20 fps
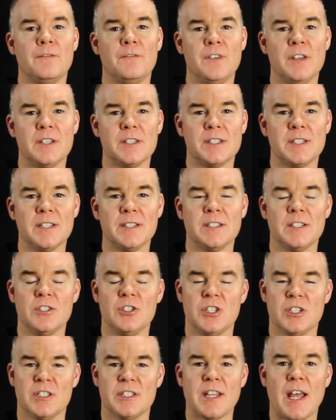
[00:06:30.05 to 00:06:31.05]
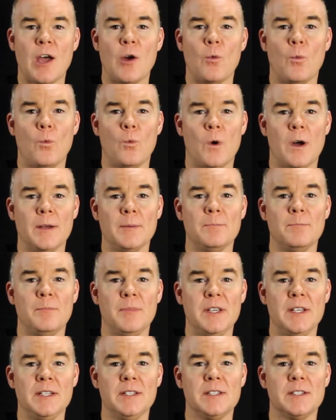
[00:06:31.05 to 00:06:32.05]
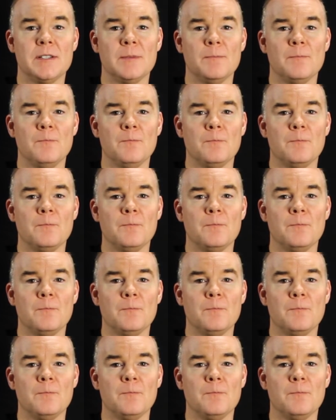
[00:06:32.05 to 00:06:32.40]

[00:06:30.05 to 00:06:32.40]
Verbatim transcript: fits into just that one beat.